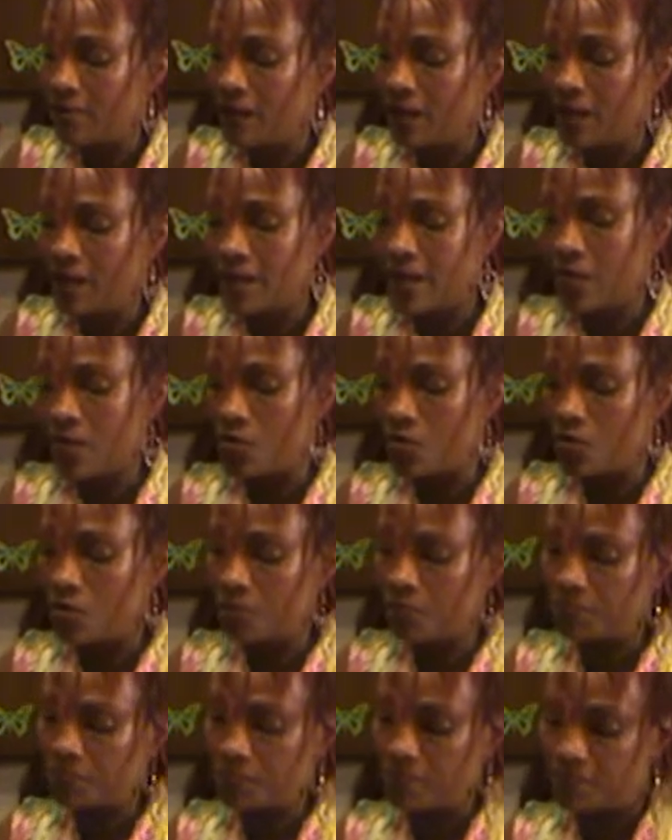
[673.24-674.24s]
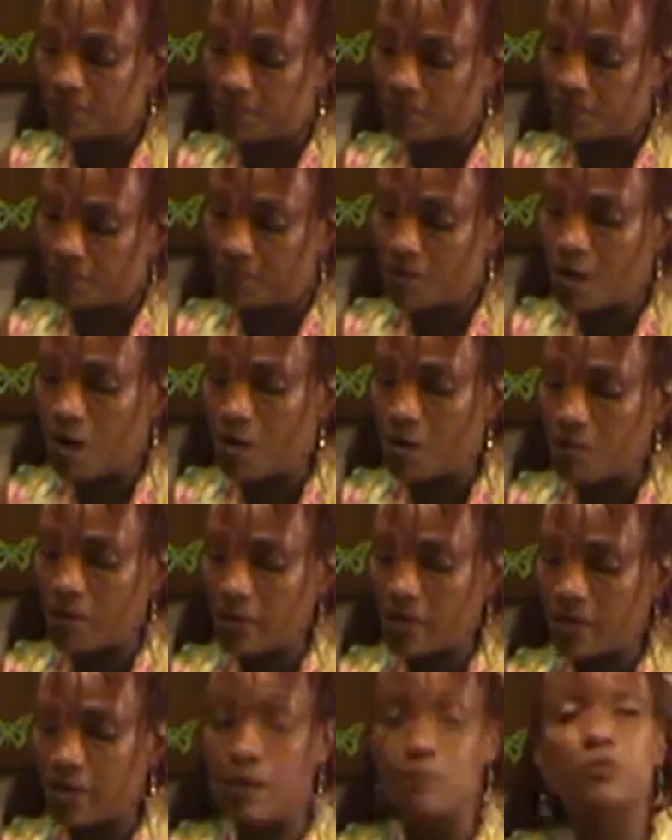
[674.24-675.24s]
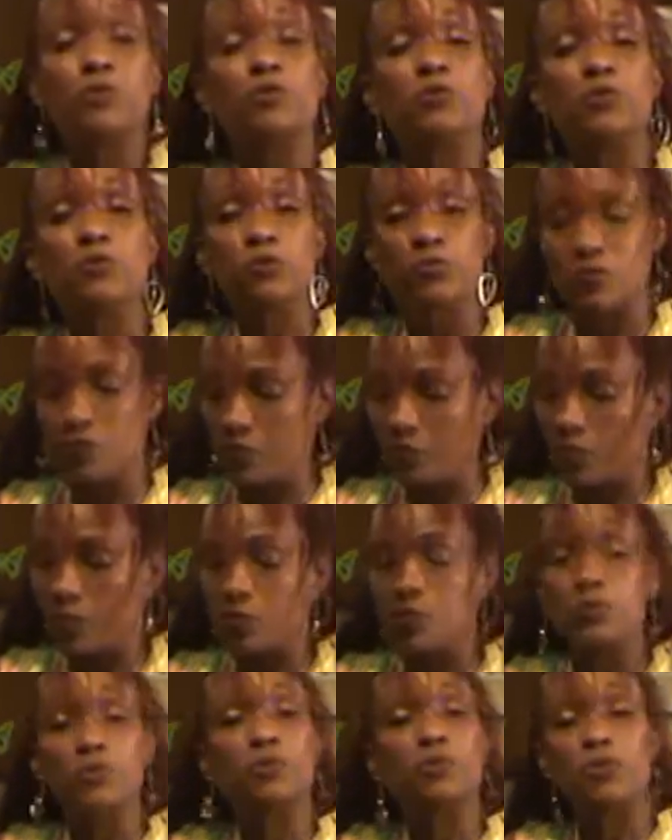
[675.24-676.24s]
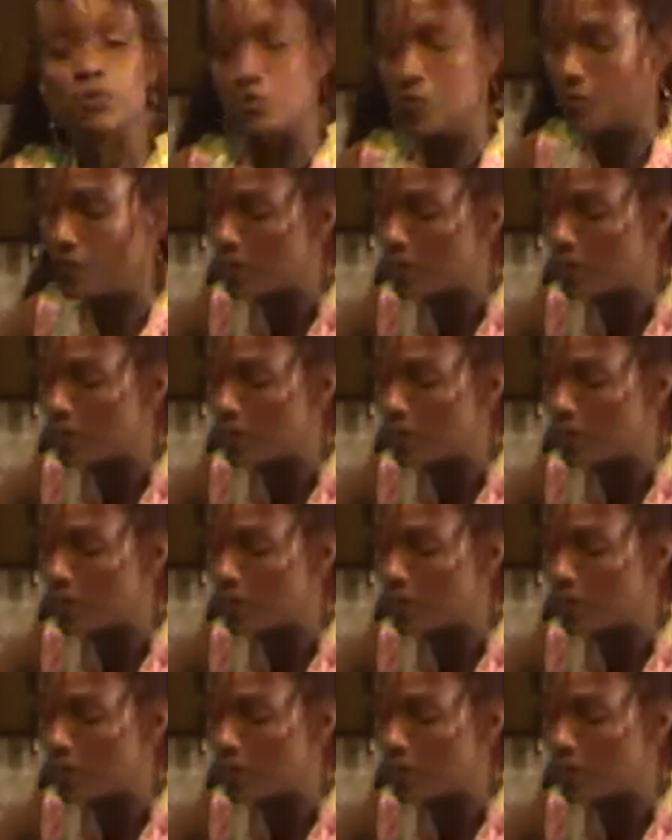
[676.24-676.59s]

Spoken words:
and I hope harmony comes soon for those two.